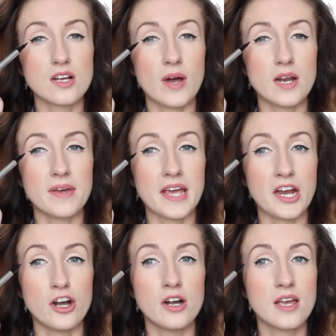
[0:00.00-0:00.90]
quite a
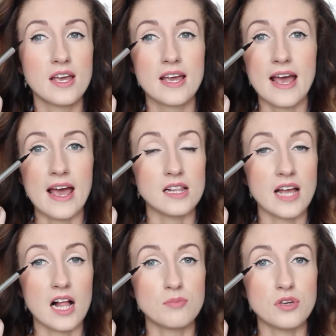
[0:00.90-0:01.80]
beginner, it'll
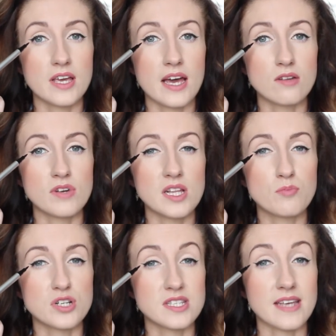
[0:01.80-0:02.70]
help you get really
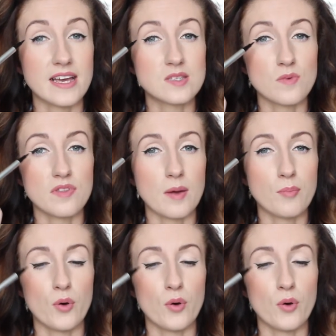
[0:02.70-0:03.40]
precise with that